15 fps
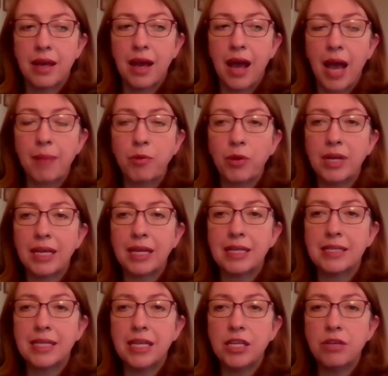I'm going to
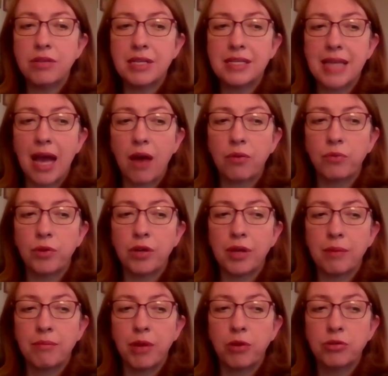continue the
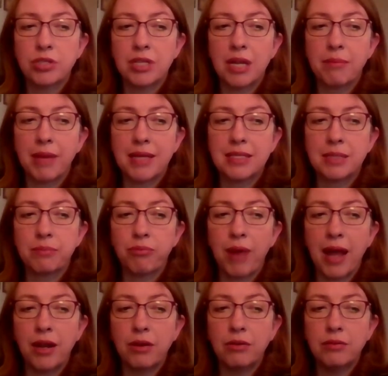downward motion in my
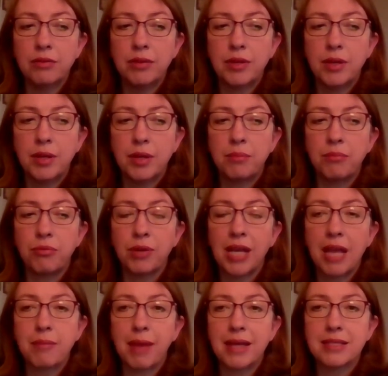soprano,
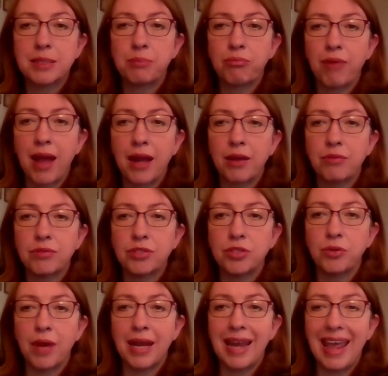bringing my soprano
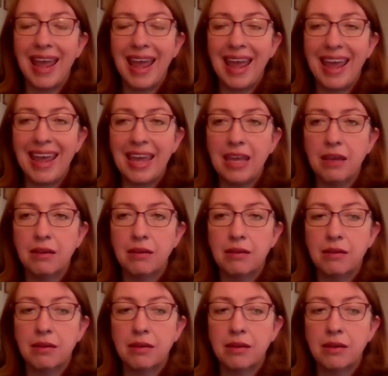to an A.
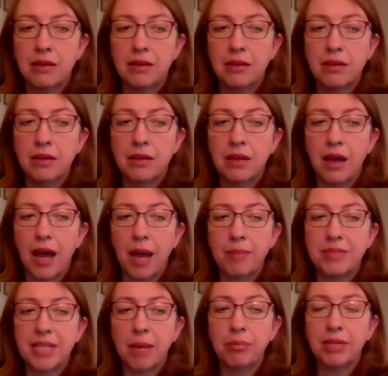
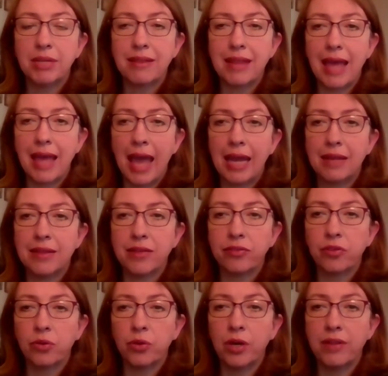I'm doubling the A in
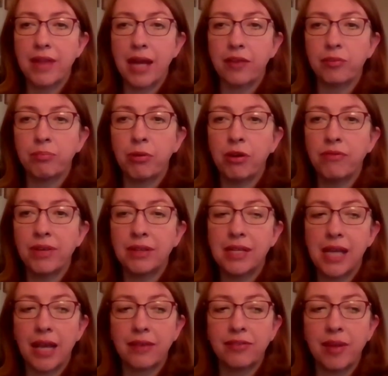this chord. That is
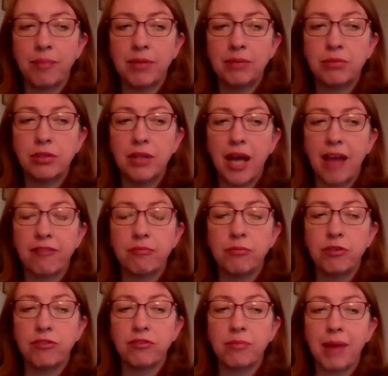perfectly acceptable. I've
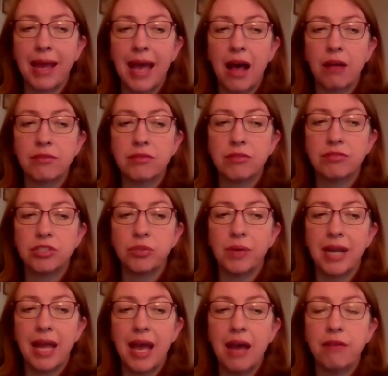moved my alto to
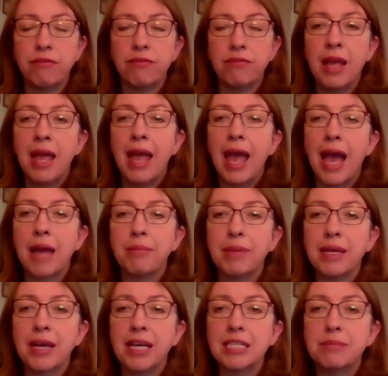an F, and
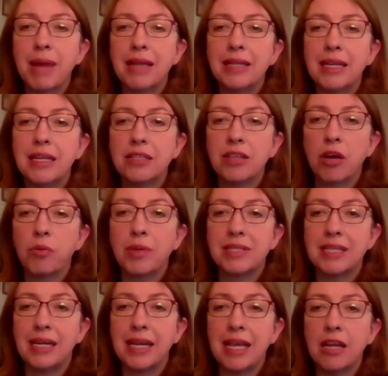because my leading tone was
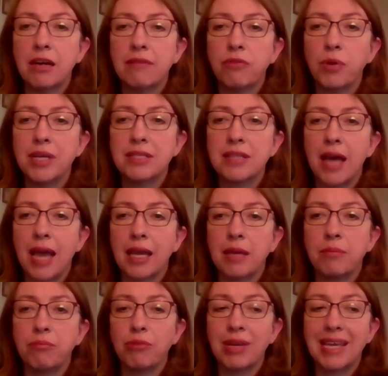in an inner voice, I
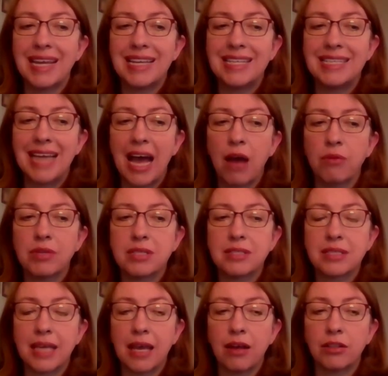can bring it down to
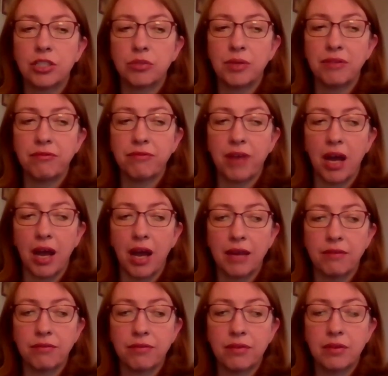scale degree
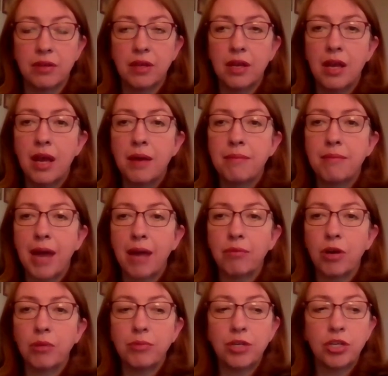5. My
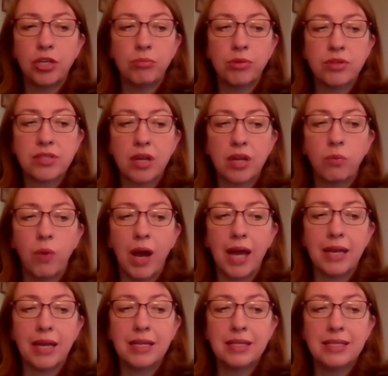Roman numerals are
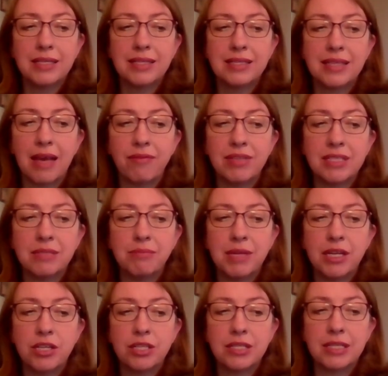1, 7
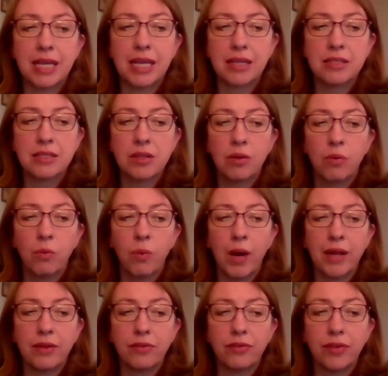diminished 6,
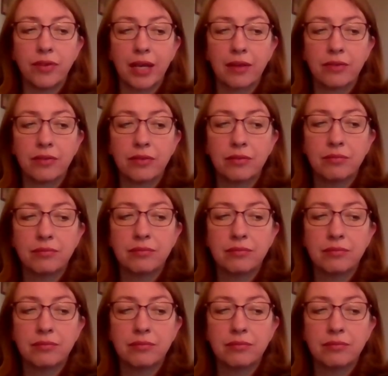1, 6.